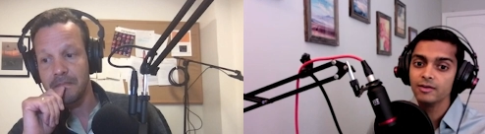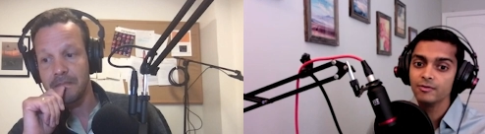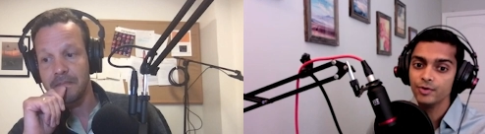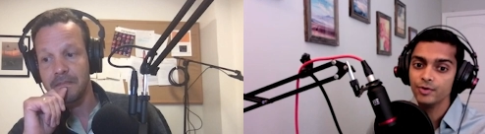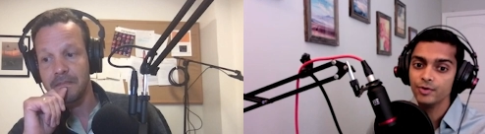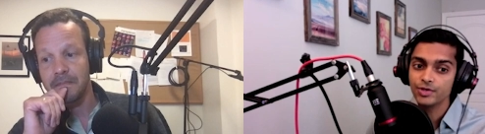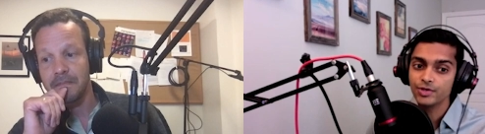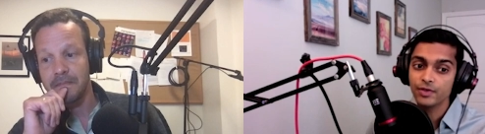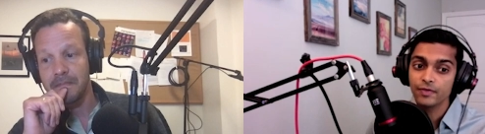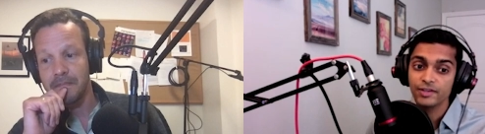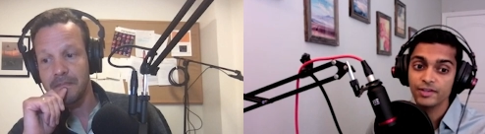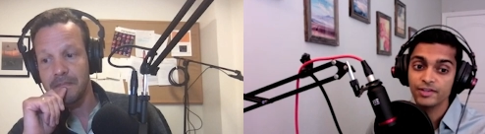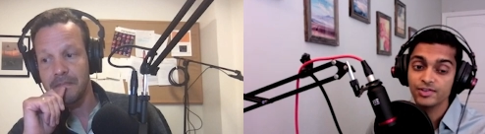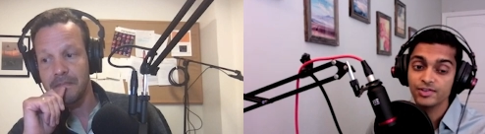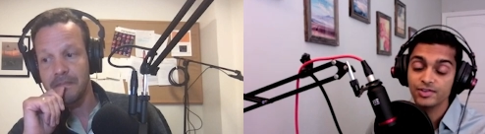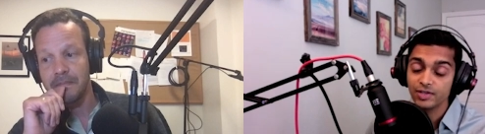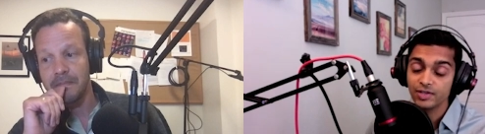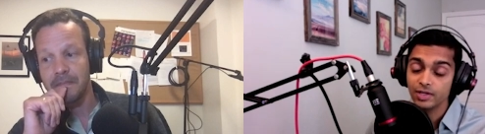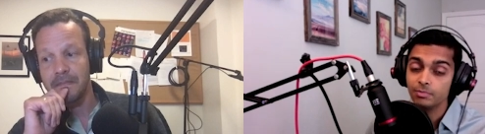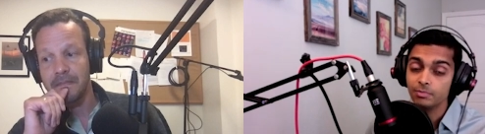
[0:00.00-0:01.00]
Speaker 1: visit the
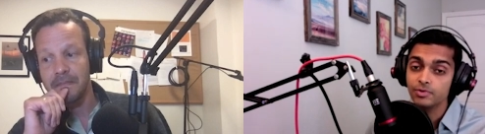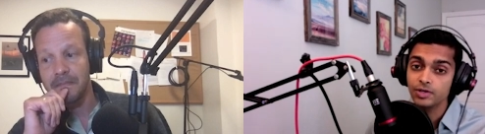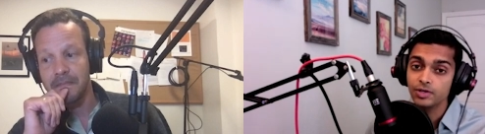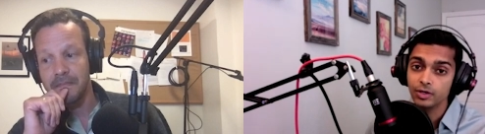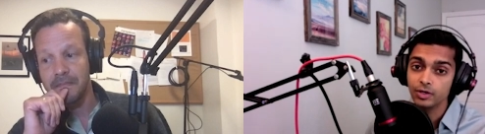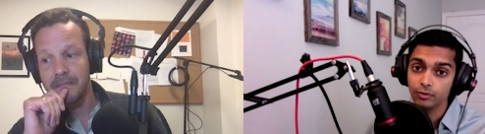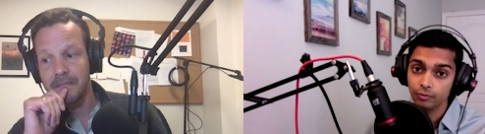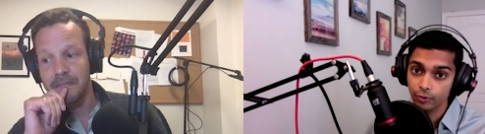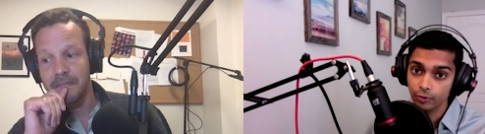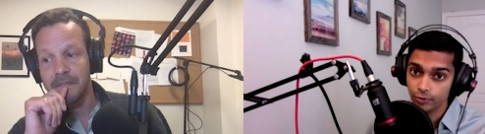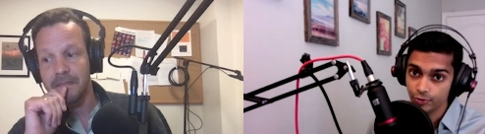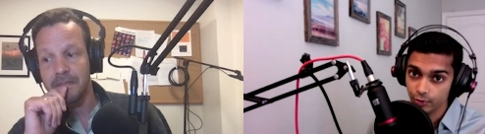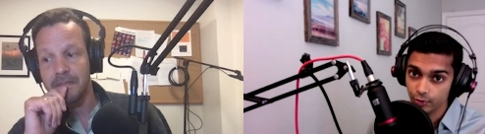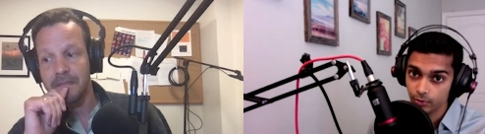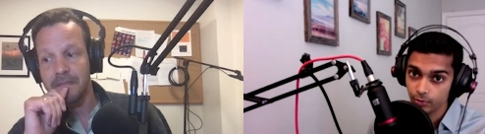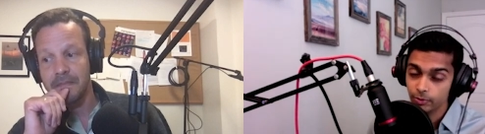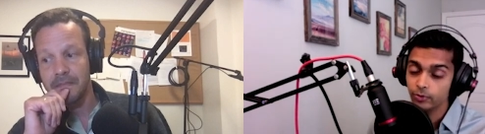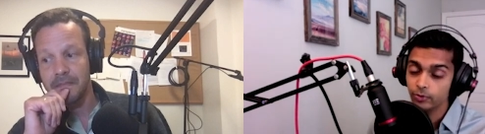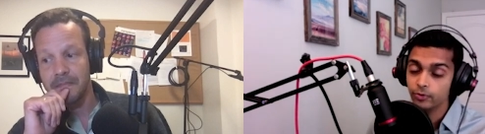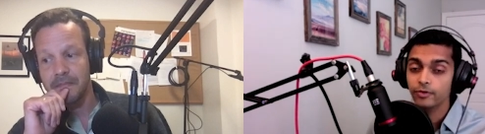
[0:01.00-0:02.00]
Stem Cell virtual
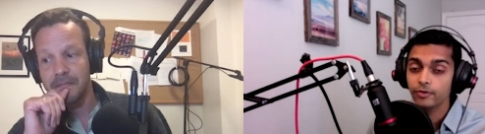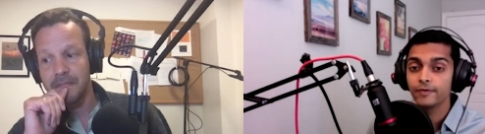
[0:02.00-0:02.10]
booth.